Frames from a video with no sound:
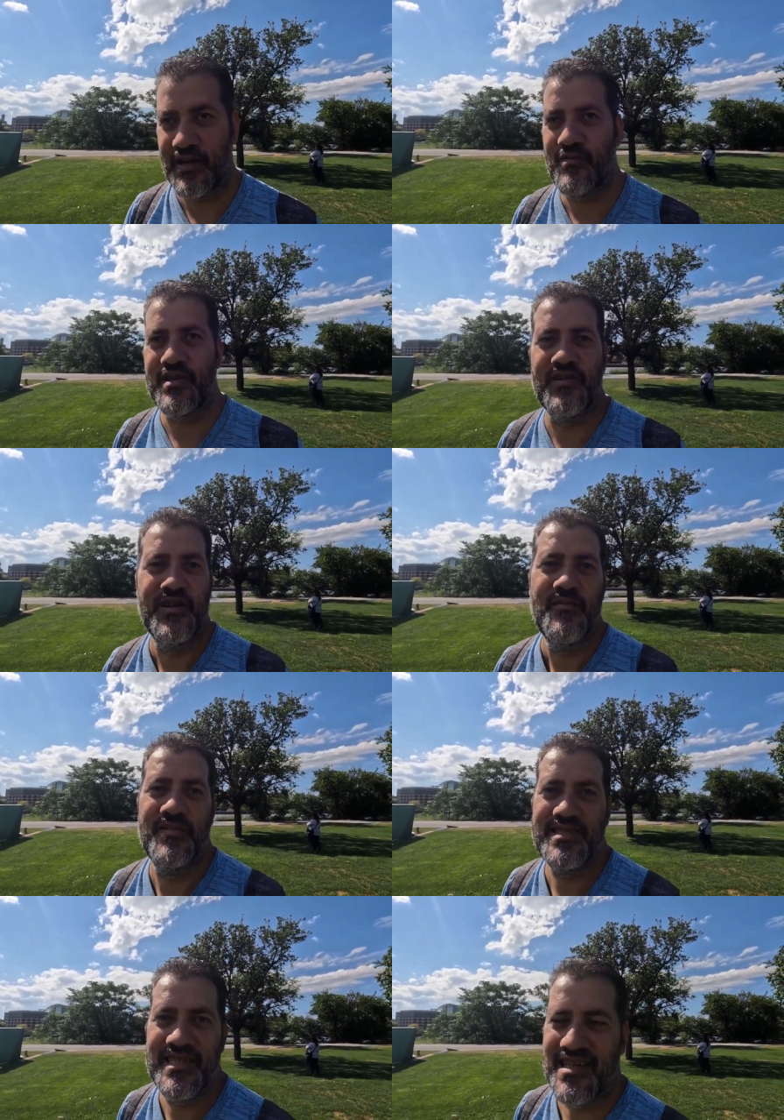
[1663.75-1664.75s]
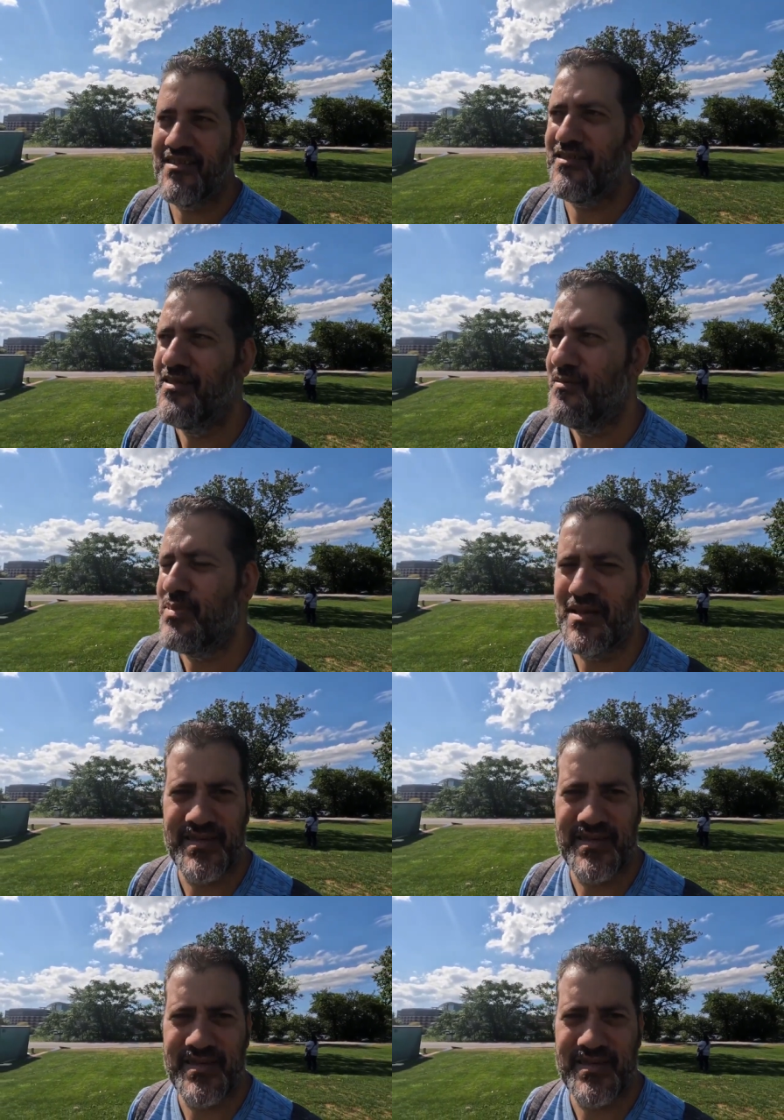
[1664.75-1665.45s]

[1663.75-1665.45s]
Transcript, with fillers: Like we Mystic are by